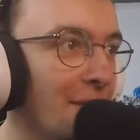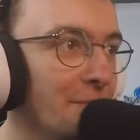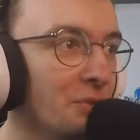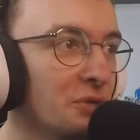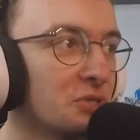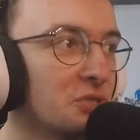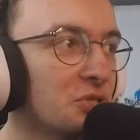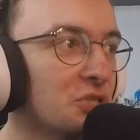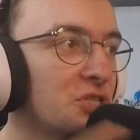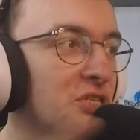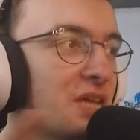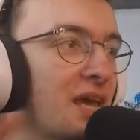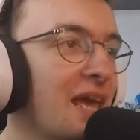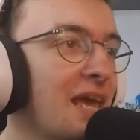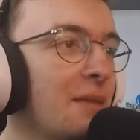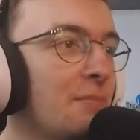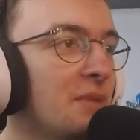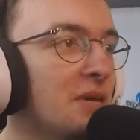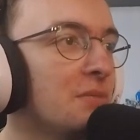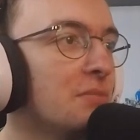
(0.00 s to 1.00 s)
not good at
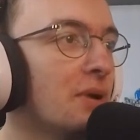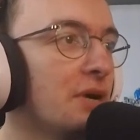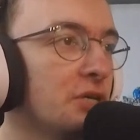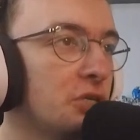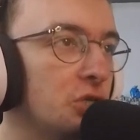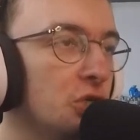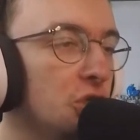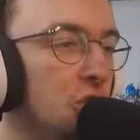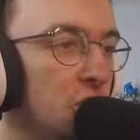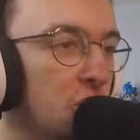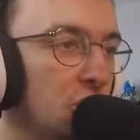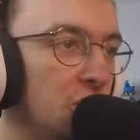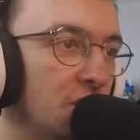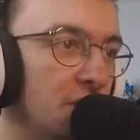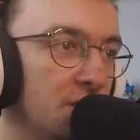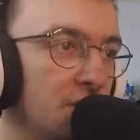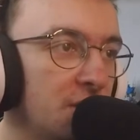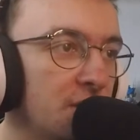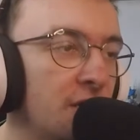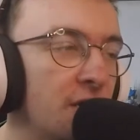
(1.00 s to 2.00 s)
aiming my gun, should
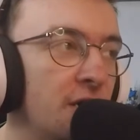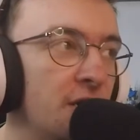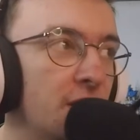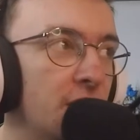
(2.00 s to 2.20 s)
I say.